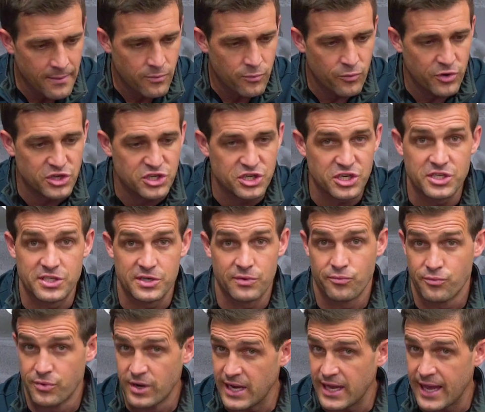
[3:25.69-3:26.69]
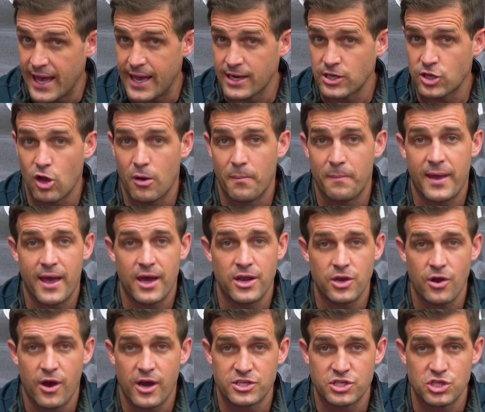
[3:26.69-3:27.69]
which is a really hard compound,
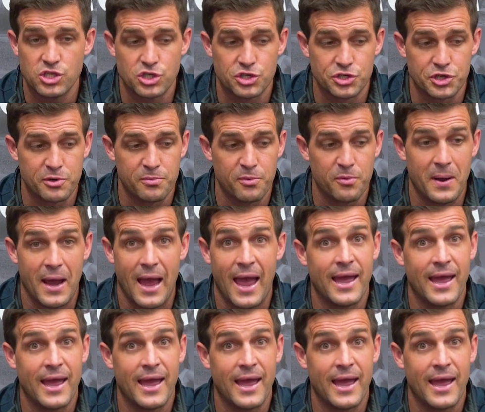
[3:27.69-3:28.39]
nice and durable,